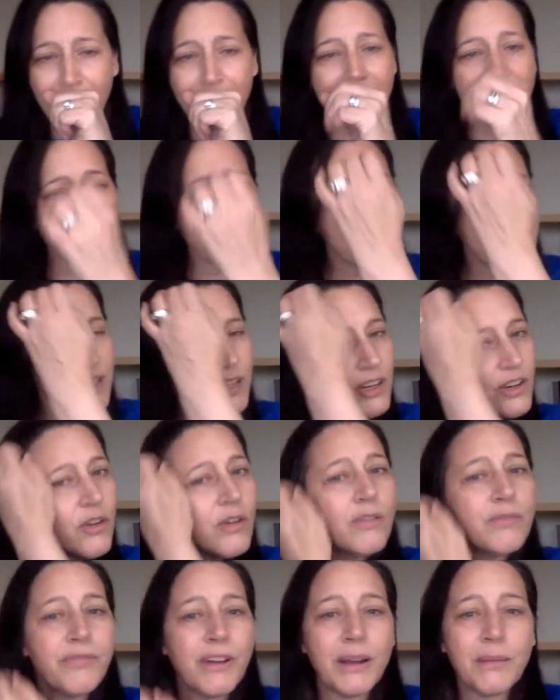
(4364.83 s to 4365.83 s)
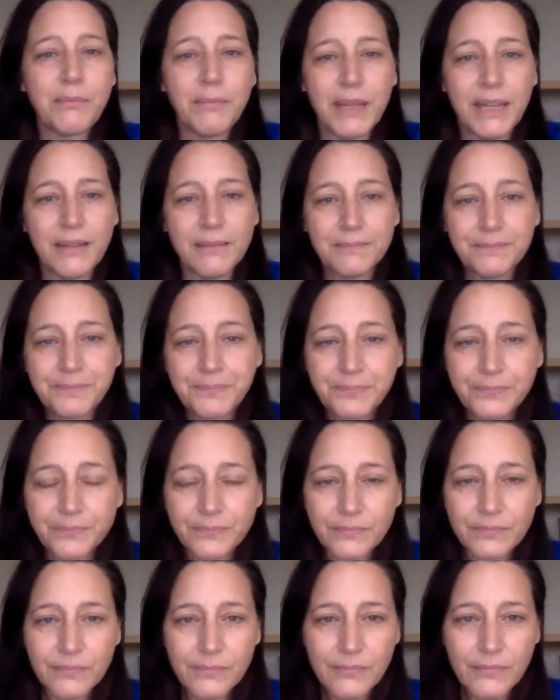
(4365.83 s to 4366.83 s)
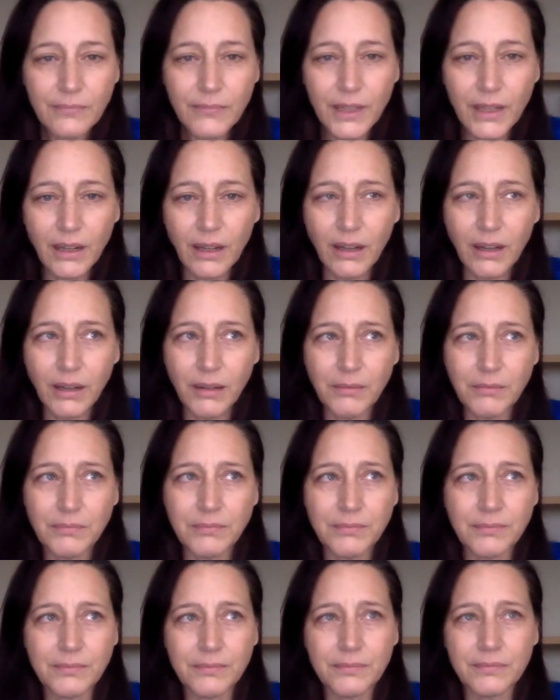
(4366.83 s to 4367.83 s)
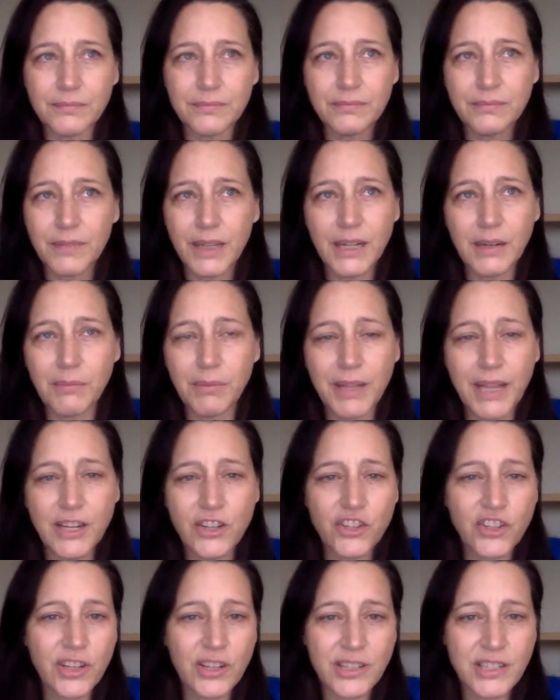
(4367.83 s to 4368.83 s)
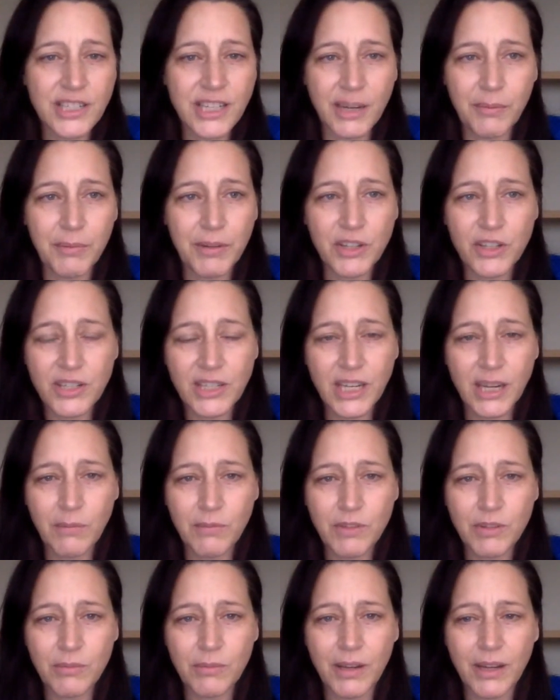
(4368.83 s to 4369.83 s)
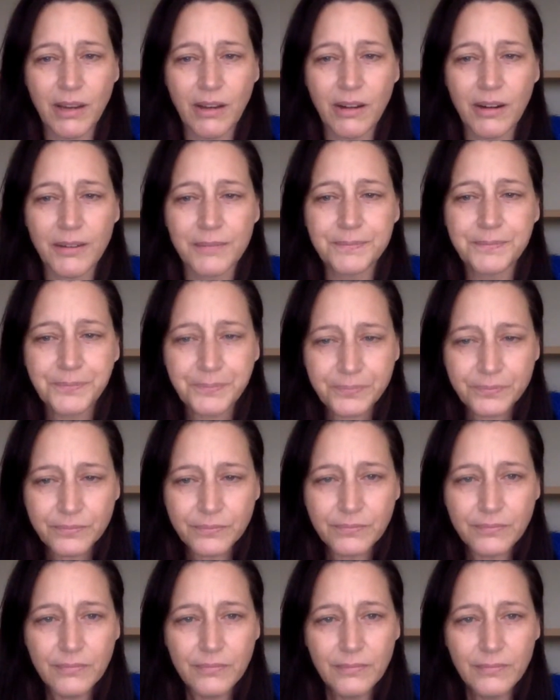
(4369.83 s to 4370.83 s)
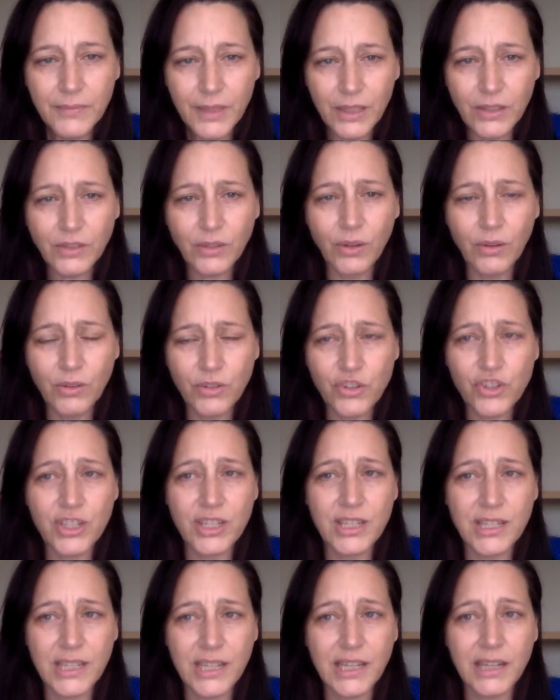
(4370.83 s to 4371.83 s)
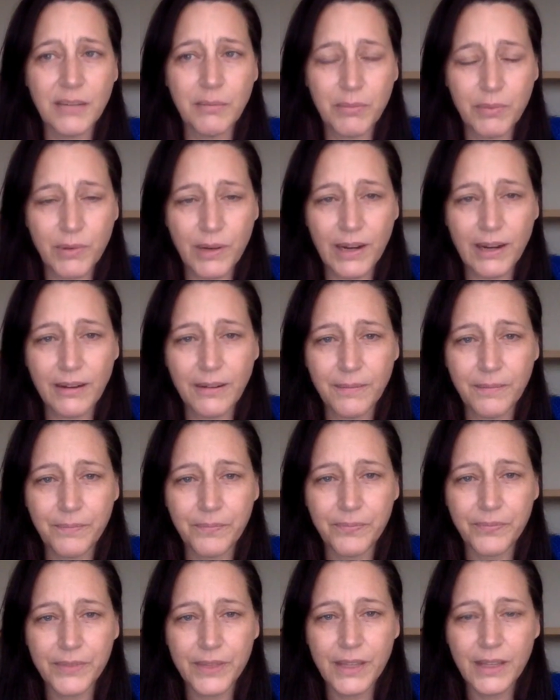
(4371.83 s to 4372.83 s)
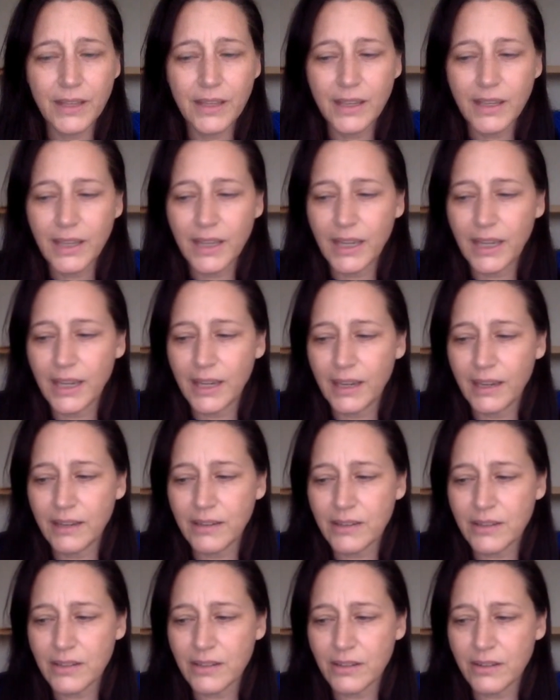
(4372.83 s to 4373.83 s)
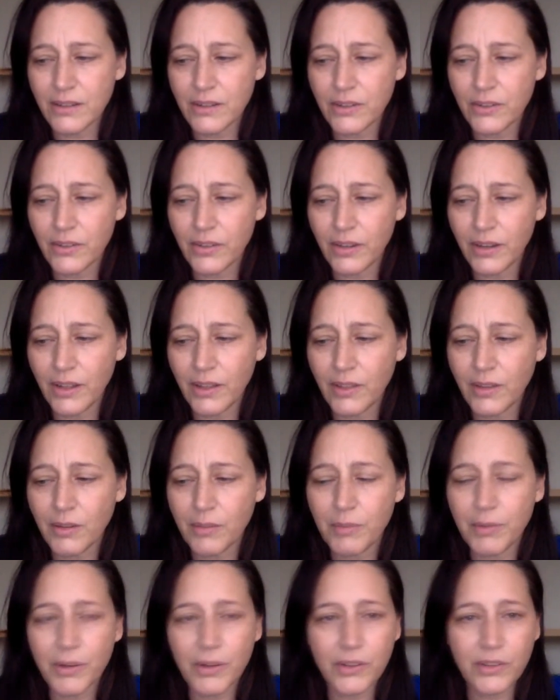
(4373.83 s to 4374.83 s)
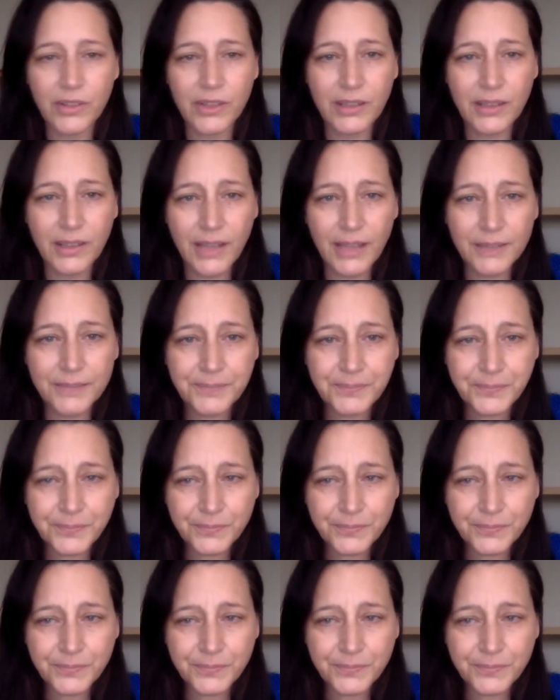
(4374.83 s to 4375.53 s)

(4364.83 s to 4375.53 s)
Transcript: and there is a GoFundMe. Um, I didn't plan to share this tonight, but it just came to my heart. So she's needing prayer. And there's another person that